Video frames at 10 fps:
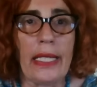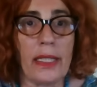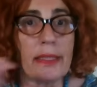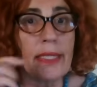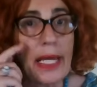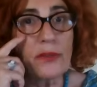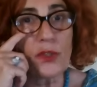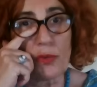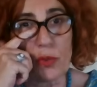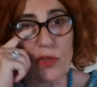The
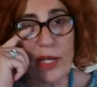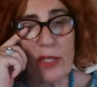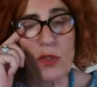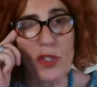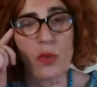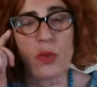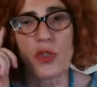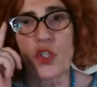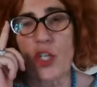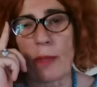entry of Uranus into
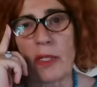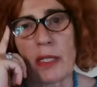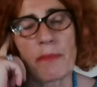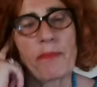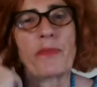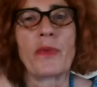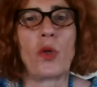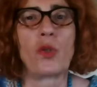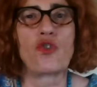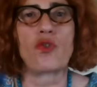the Gemini
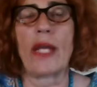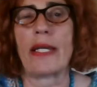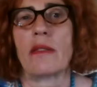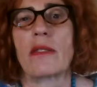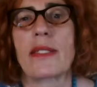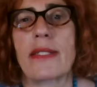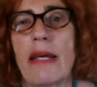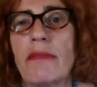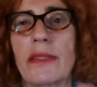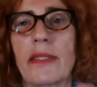on July the
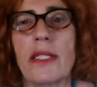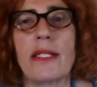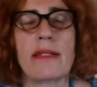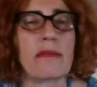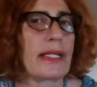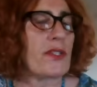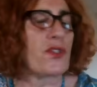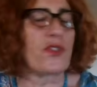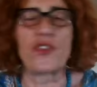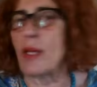7th is
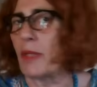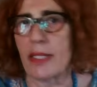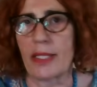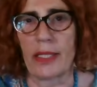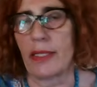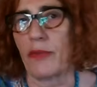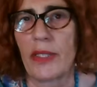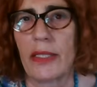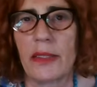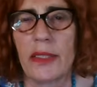extremely
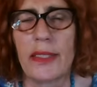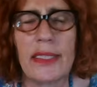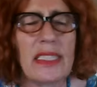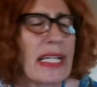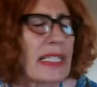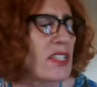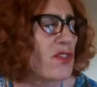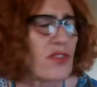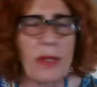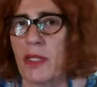significant. It is
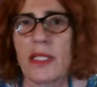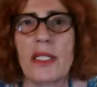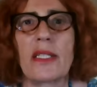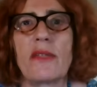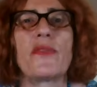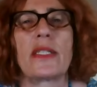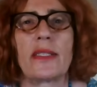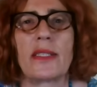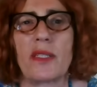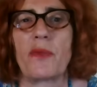extremely
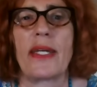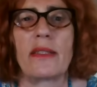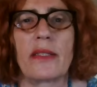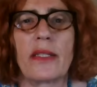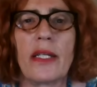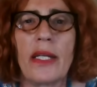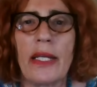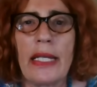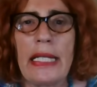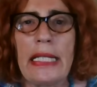significant event
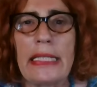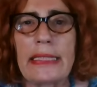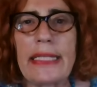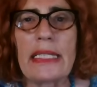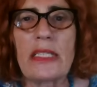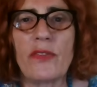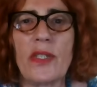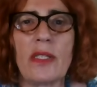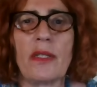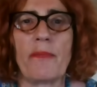that
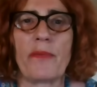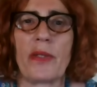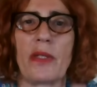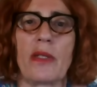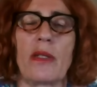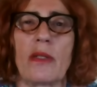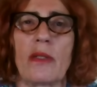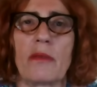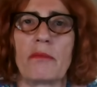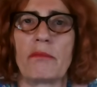will
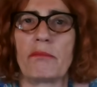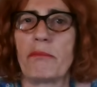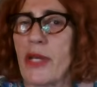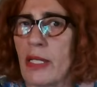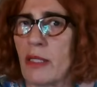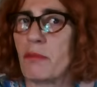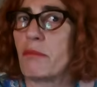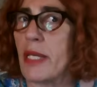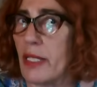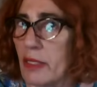
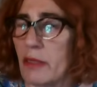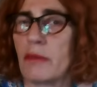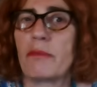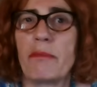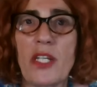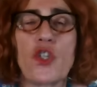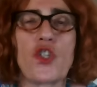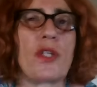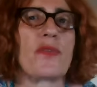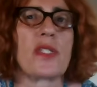bring big
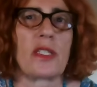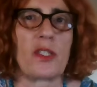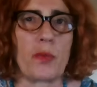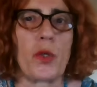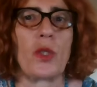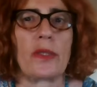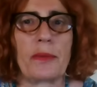shifts in the world.